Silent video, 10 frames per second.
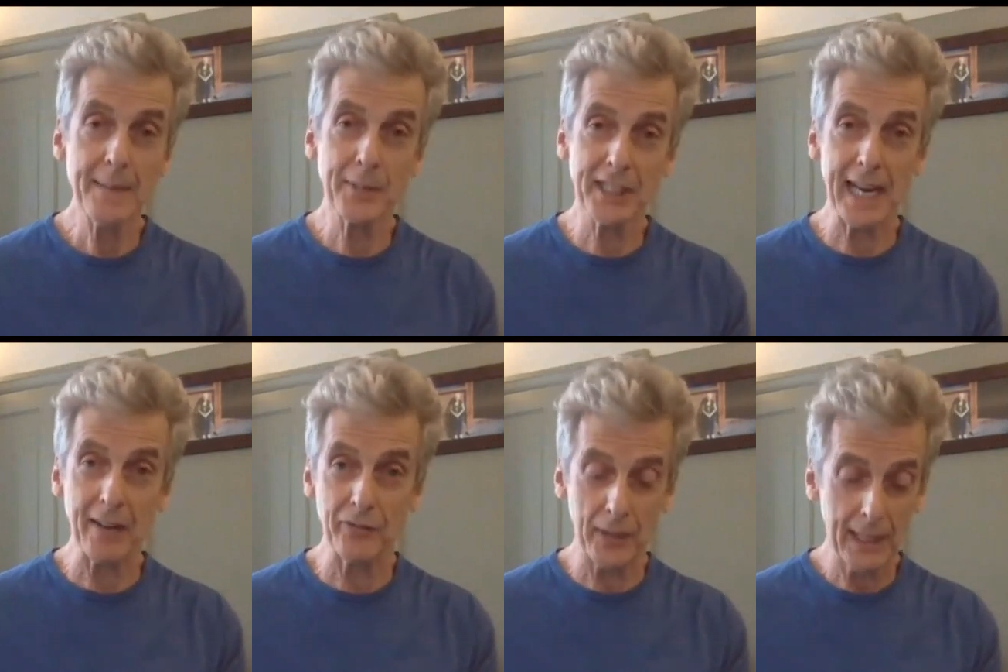He
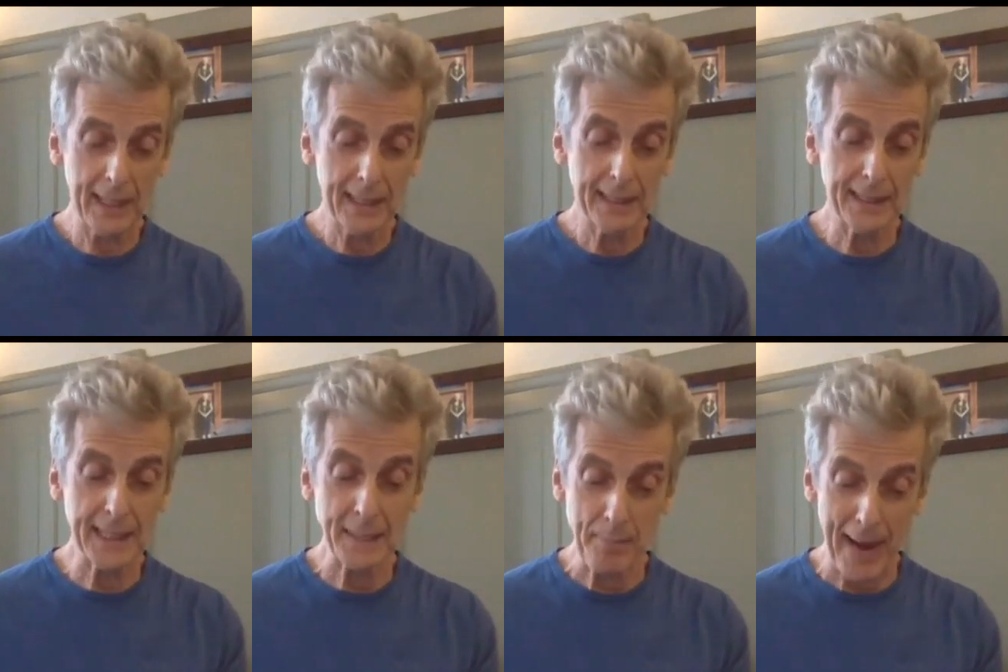himself
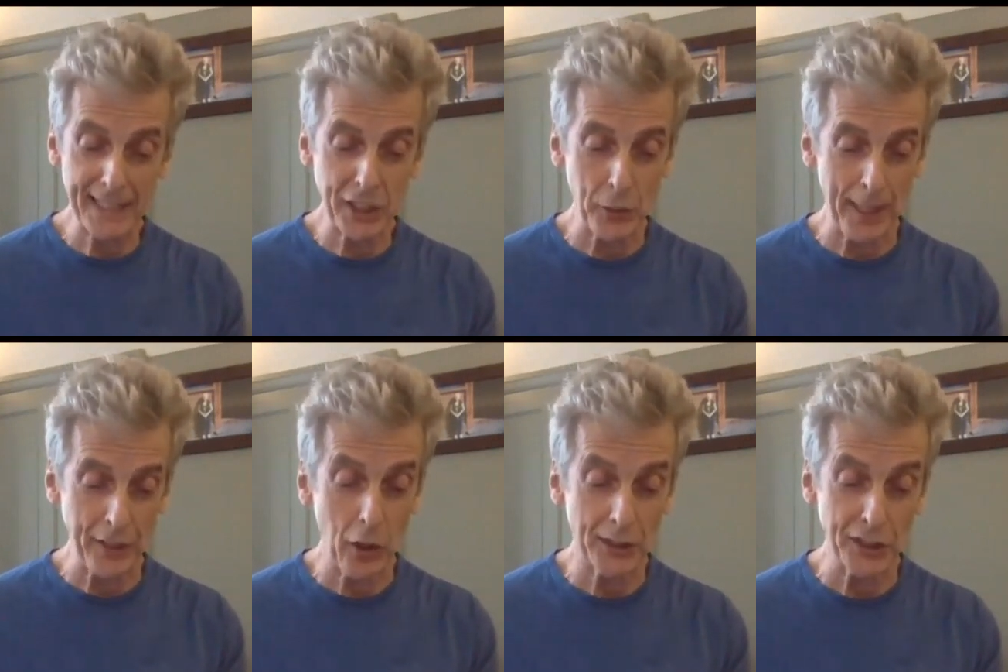did his best
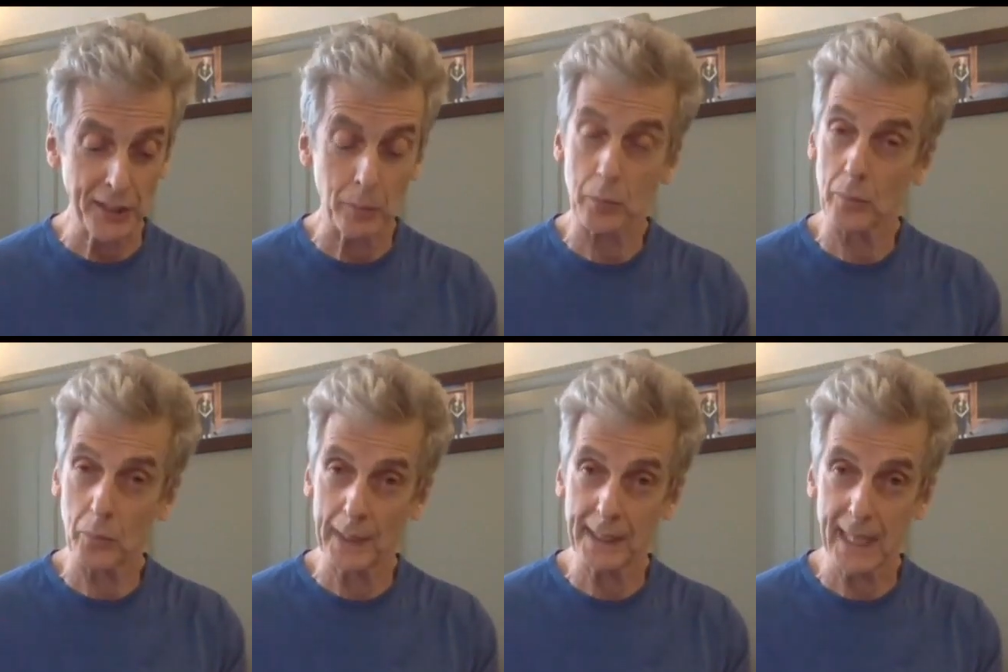to acknowledge it
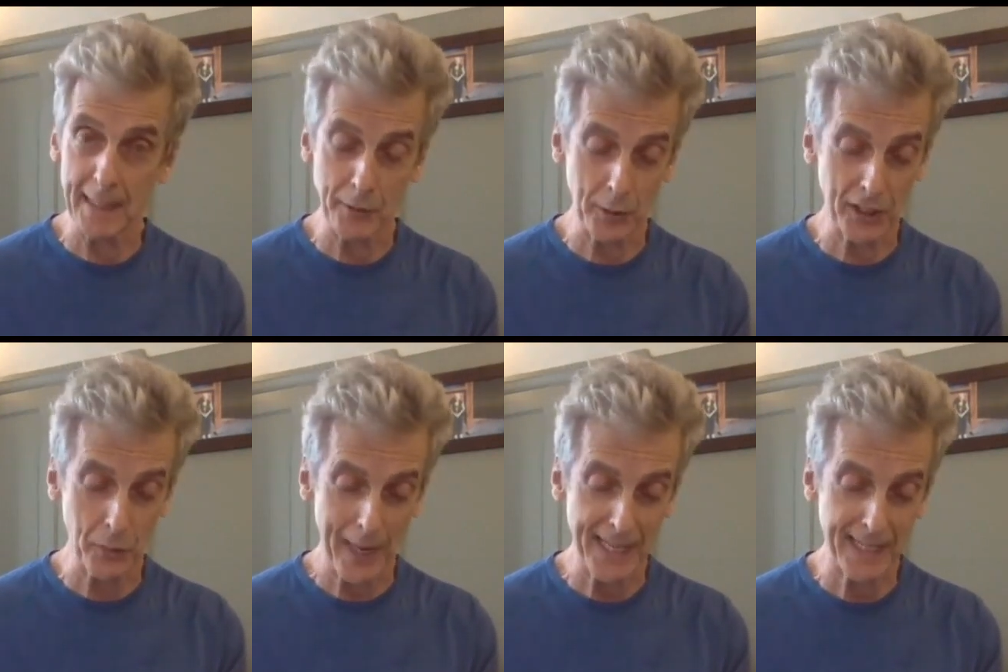when time
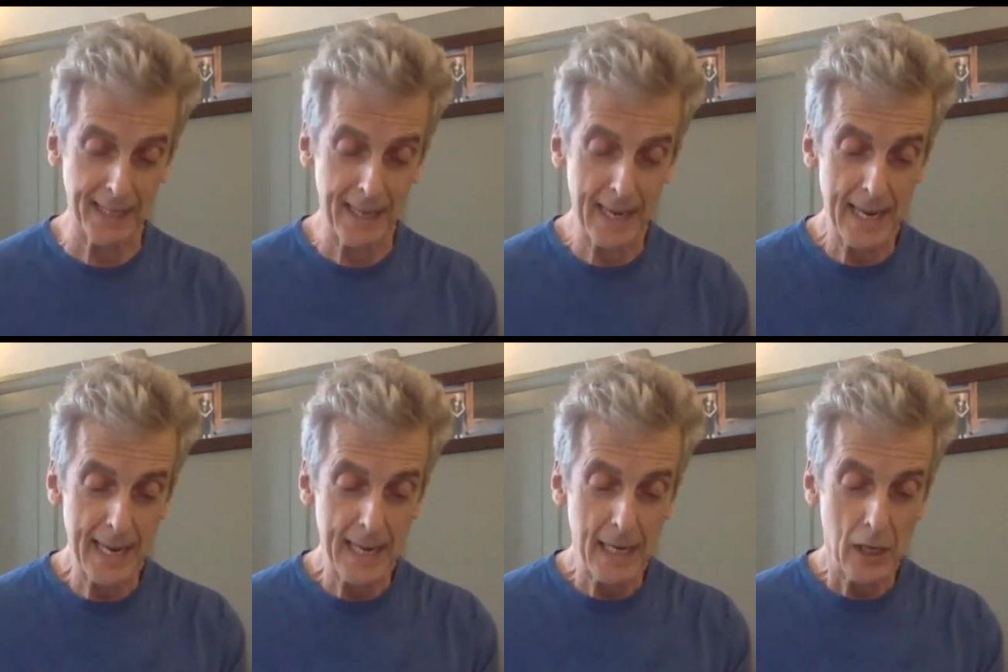came.